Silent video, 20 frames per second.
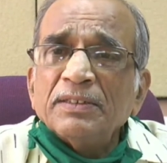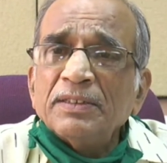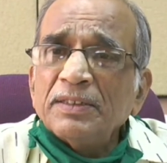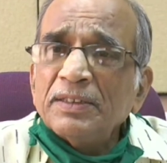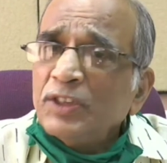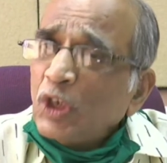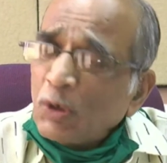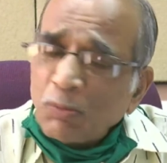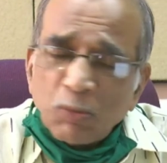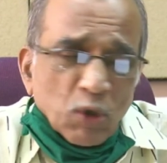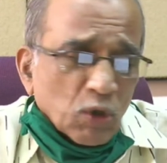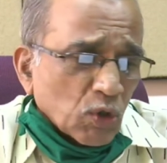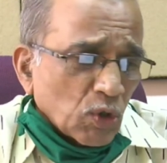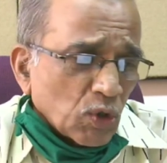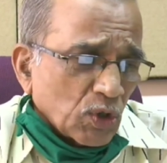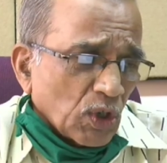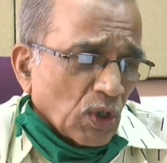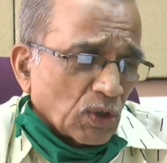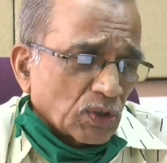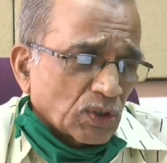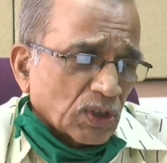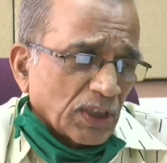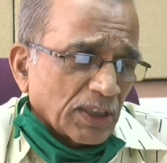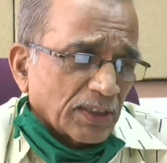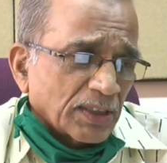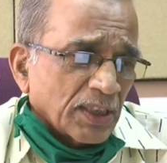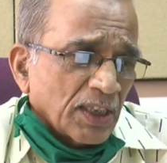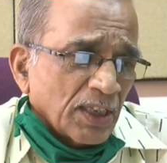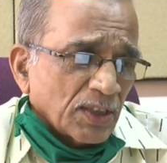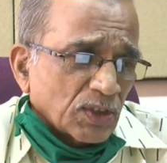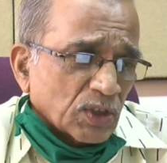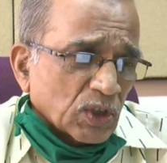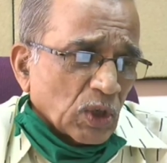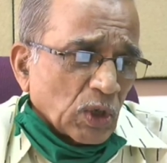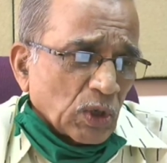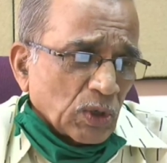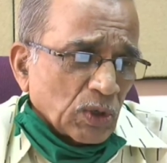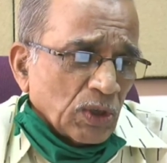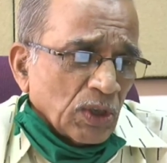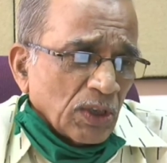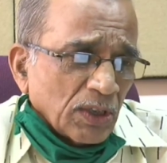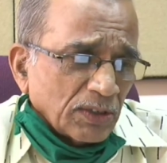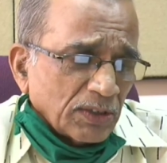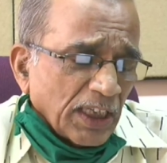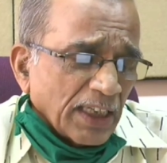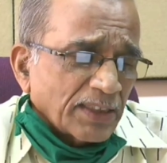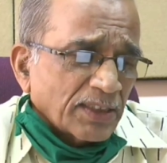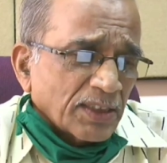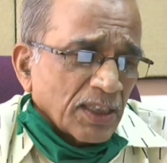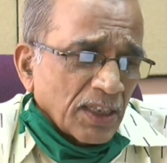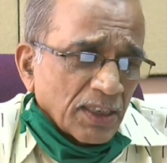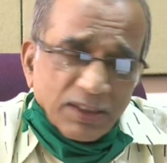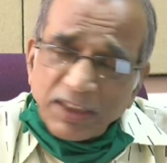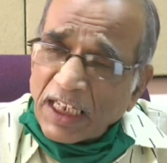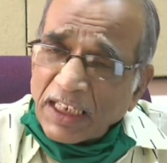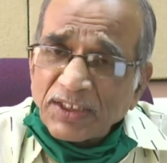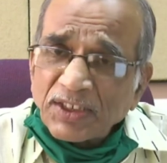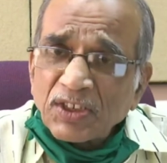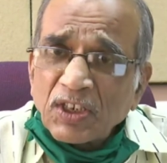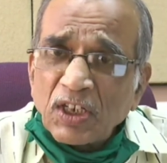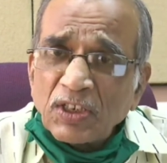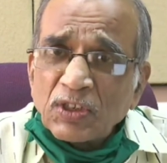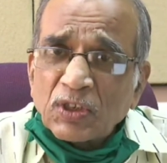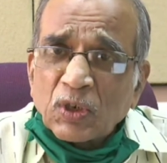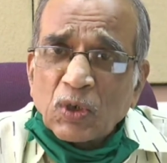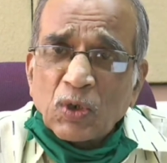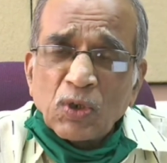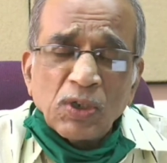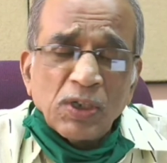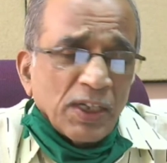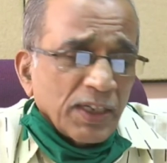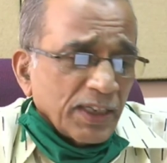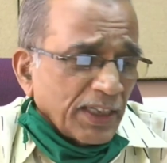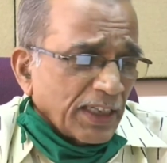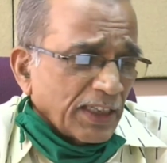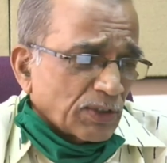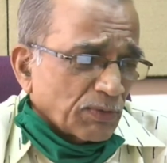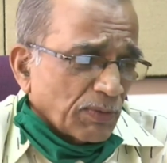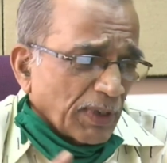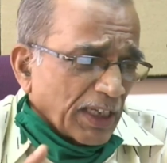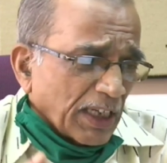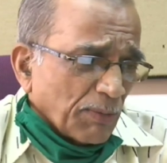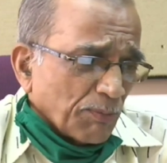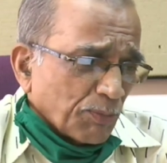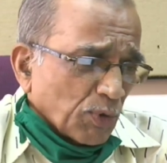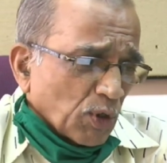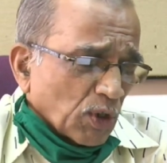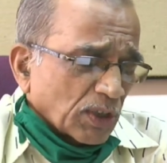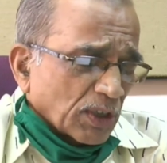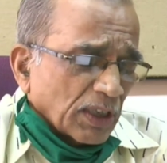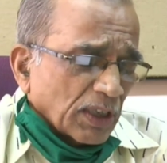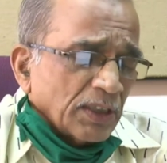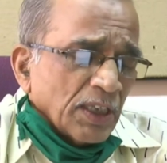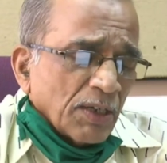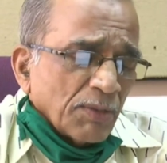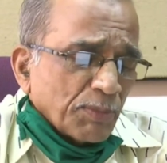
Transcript: pneumoconiosis. So this dust control is very important.